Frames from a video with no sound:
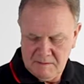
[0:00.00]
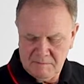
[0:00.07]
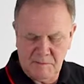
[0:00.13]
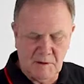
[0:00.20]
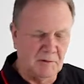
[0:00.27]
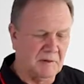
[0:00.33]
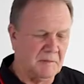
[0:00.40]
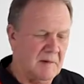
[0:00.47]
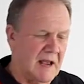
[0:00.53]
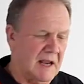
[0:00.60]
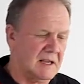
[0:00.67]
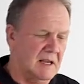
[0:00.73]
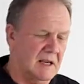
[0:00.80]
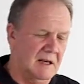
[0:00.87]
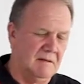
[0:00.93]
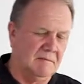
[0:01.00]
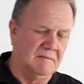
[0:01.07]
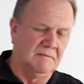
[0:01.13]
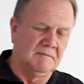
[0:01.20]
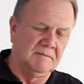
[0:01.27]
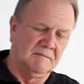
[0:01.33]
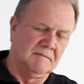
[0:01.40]
filter back in,
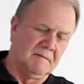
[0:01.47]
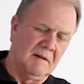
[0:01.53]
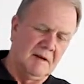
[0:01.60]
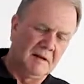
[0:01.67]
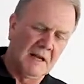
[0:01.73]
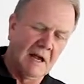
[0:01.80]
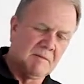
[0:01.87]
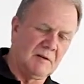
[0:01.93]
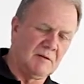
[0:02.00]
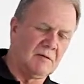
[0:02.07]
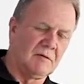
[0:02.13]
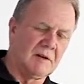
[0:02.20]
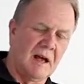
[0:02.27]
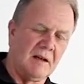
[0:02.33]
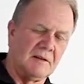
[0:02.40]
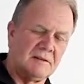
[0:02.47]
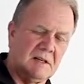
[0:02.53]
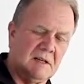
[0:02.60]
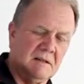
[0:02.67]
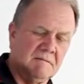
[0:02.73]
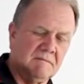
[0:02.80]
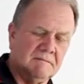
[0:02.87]
chemical goes
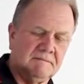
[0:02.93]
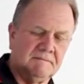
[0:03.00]
in,